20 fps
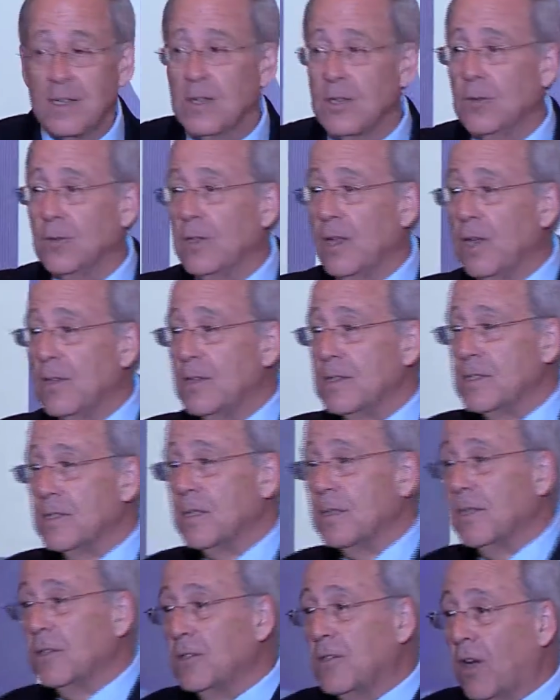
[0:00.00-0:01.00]
you'll notice
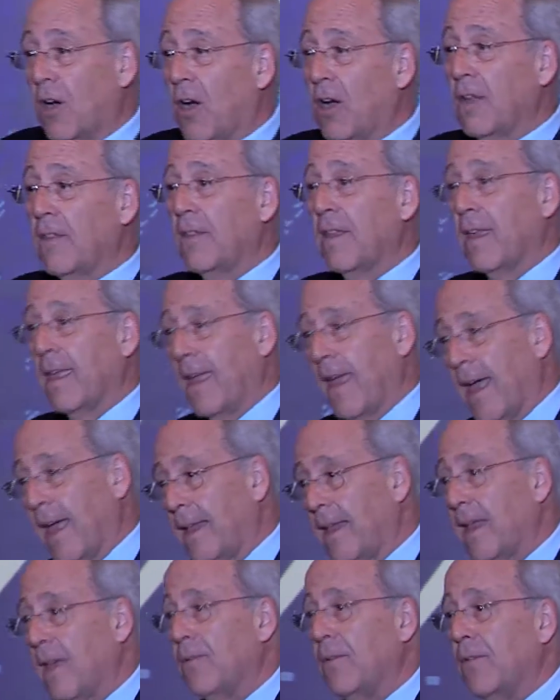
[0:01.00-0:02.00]
that the dog and the
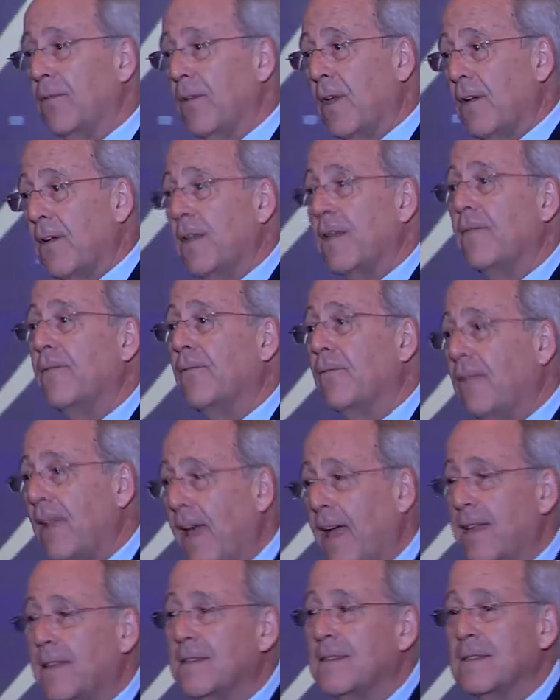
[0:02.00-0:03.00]
cat have a very
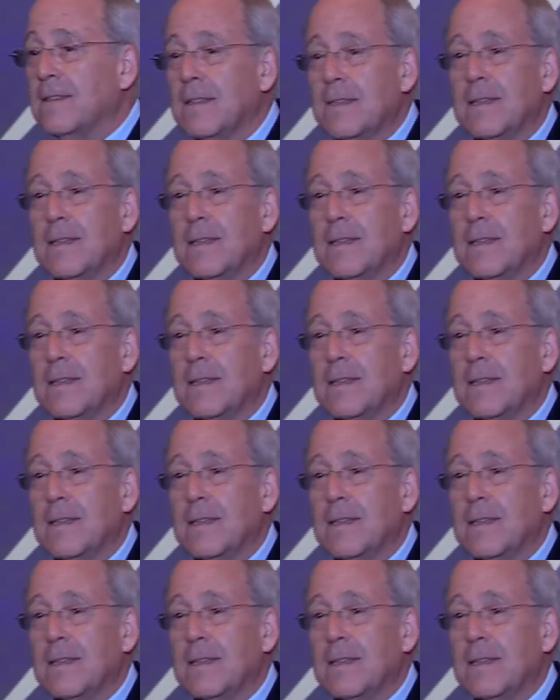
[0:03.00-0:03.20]
flat